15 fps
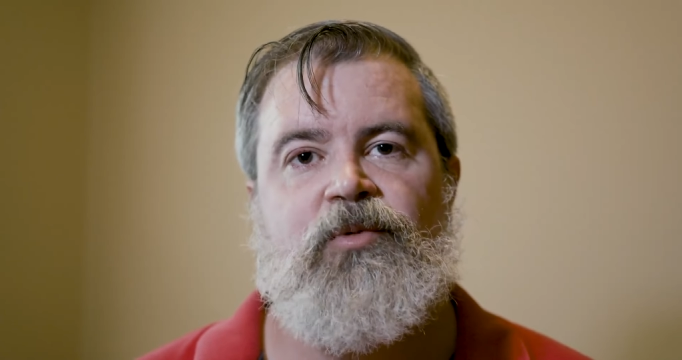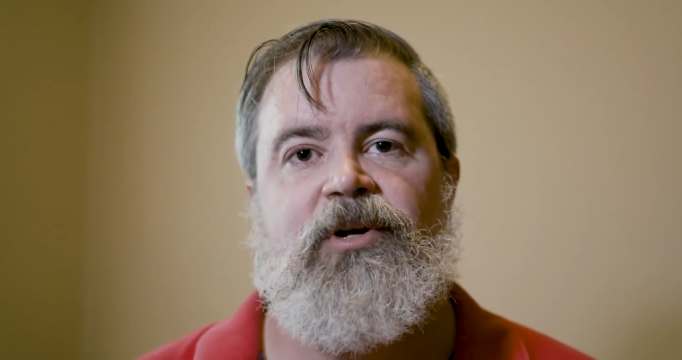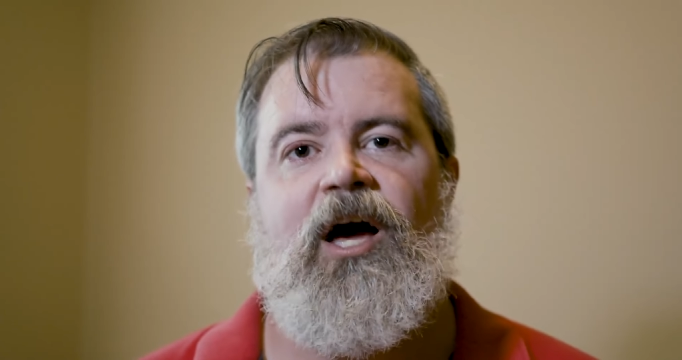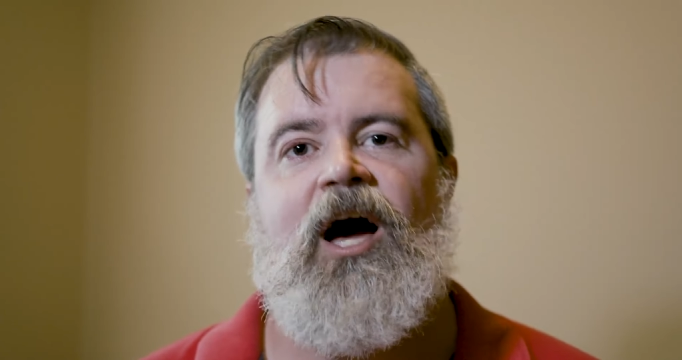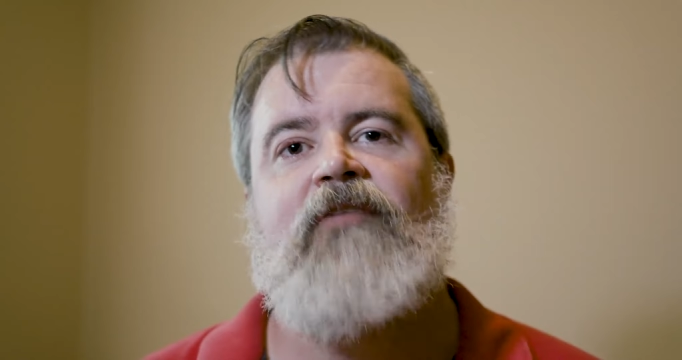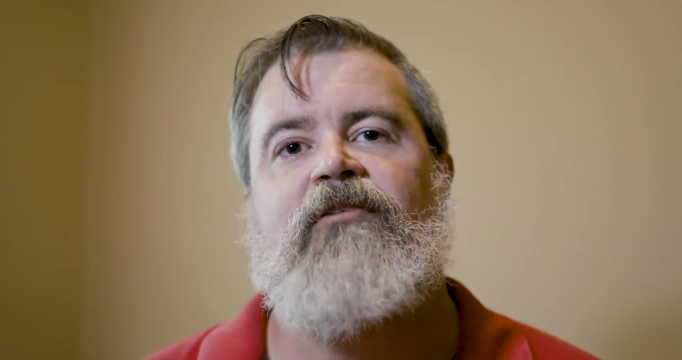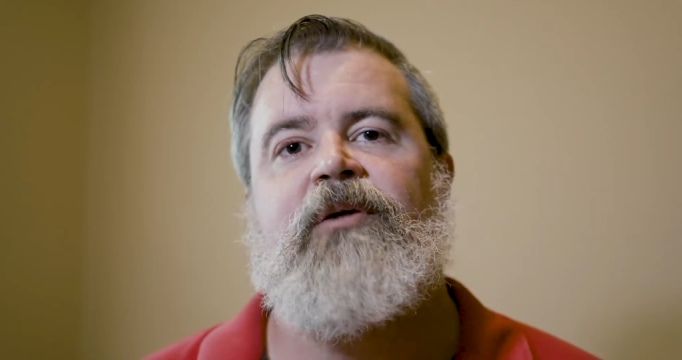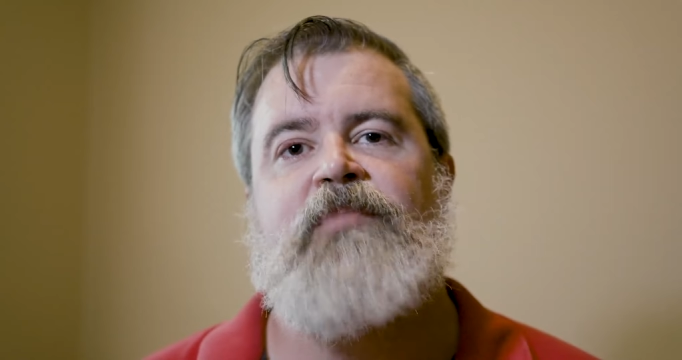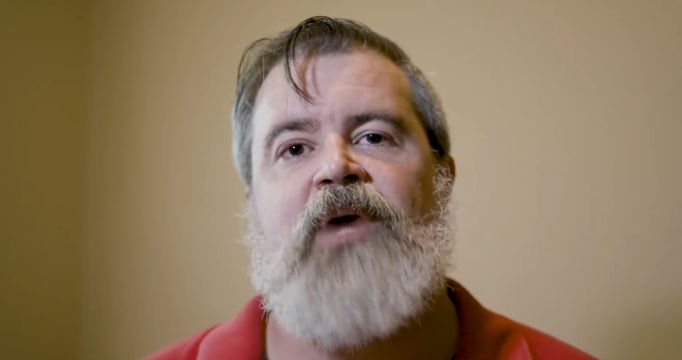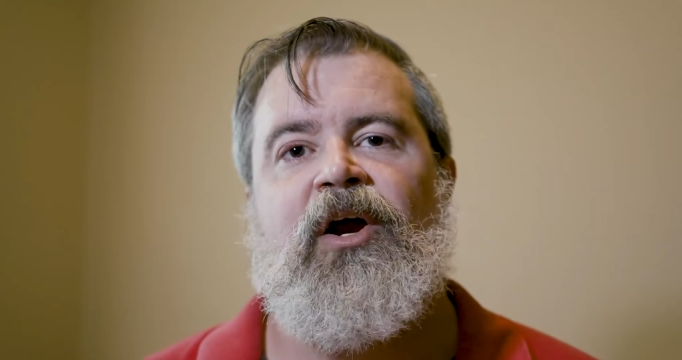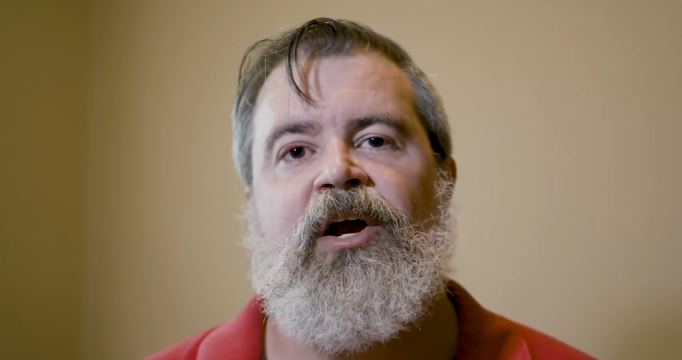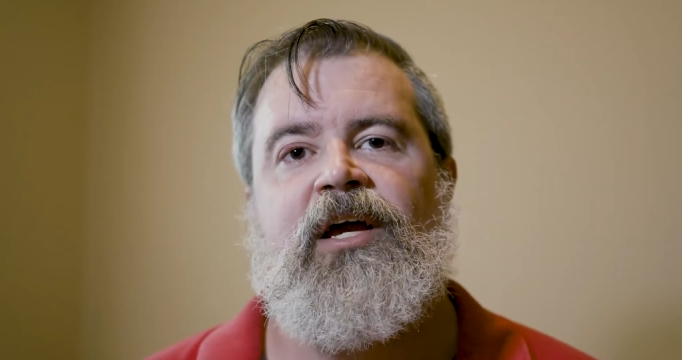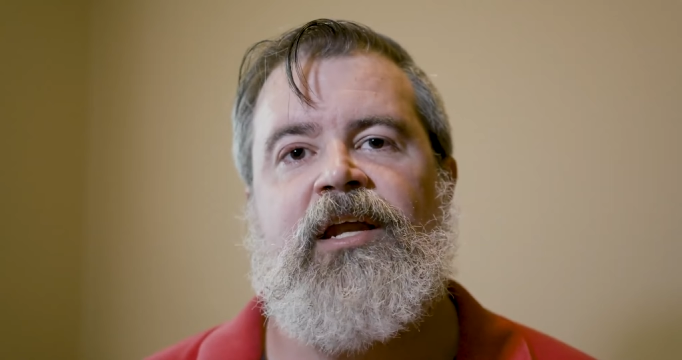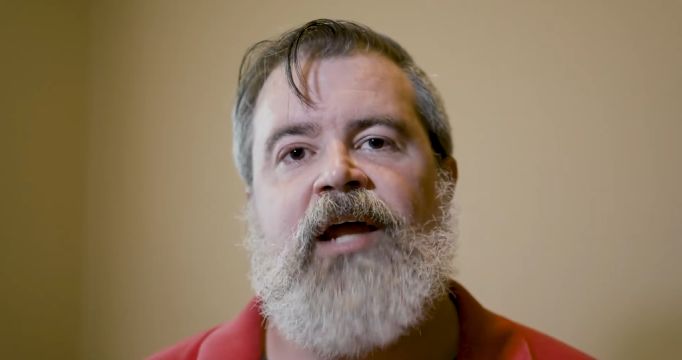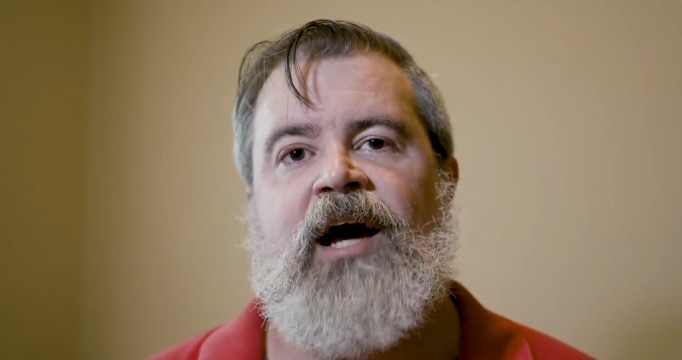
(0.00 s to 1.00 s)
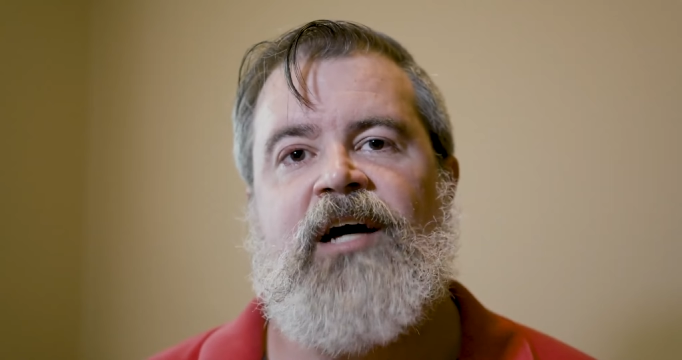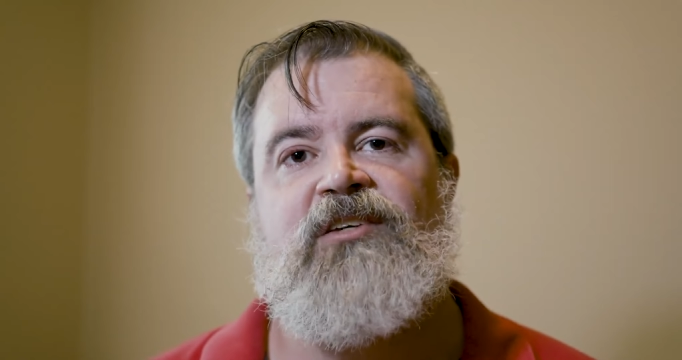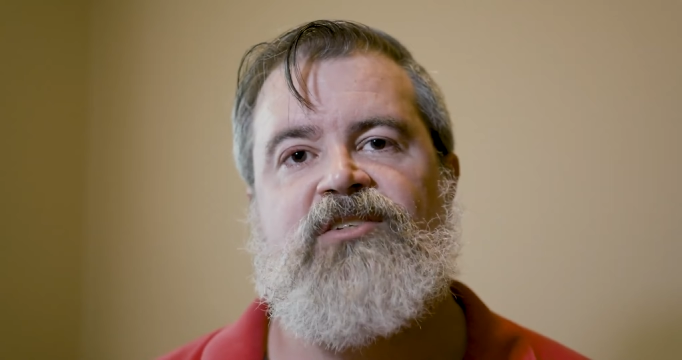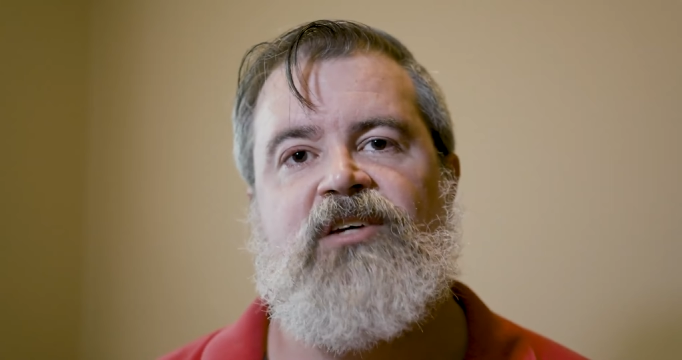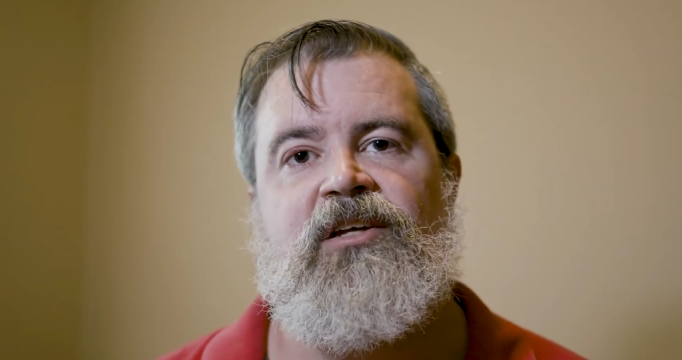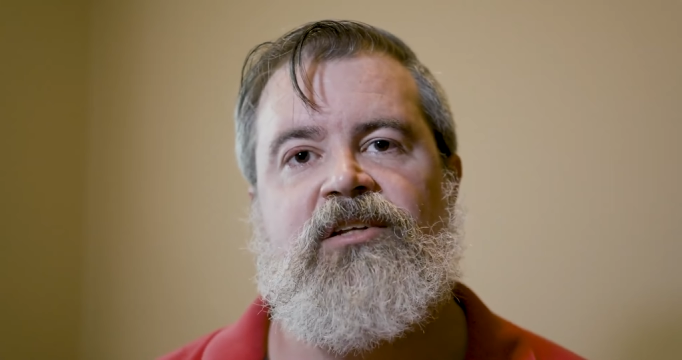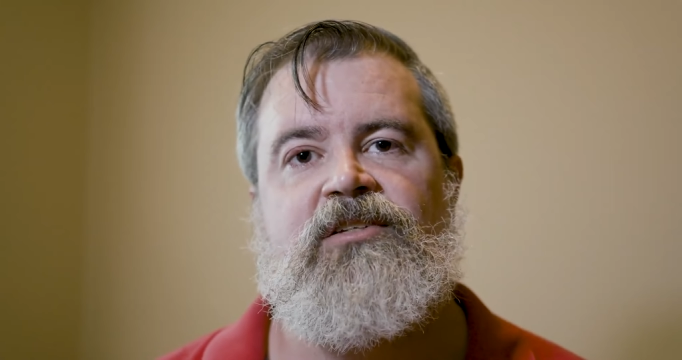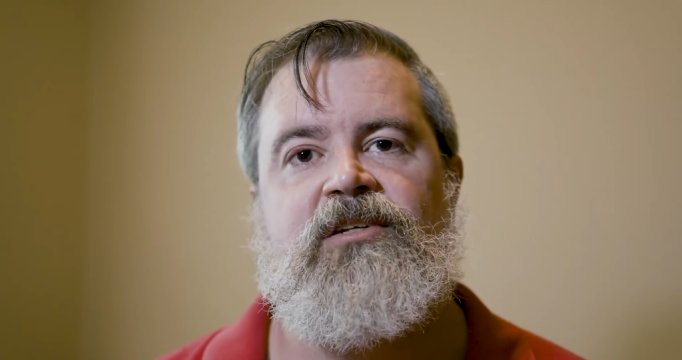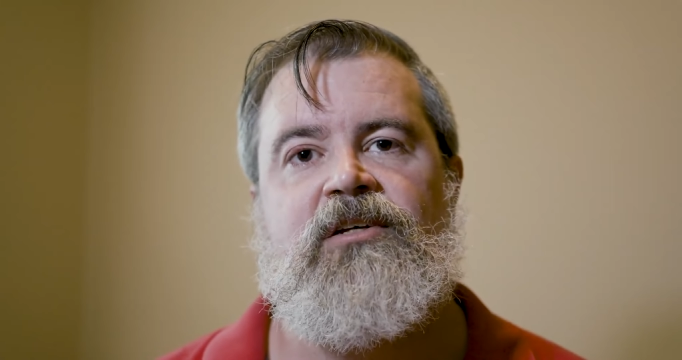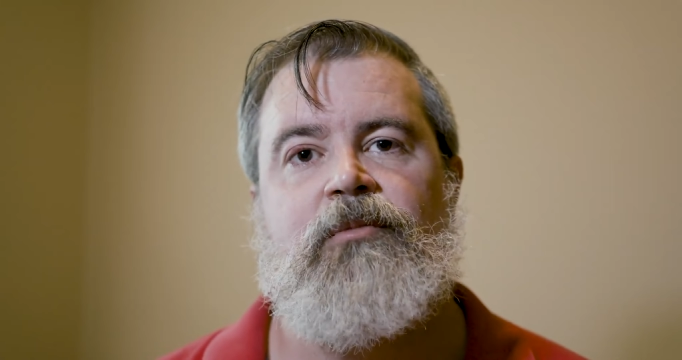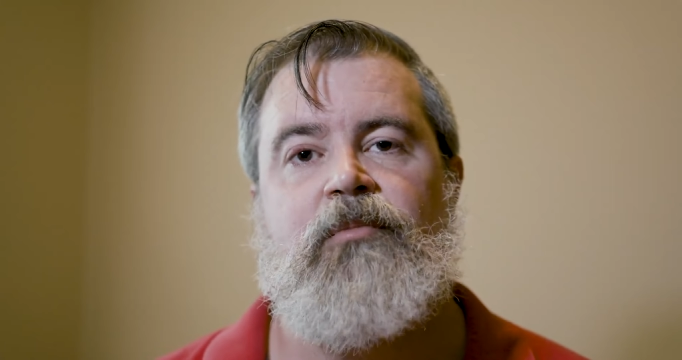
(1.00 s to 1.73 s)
would have an American accent,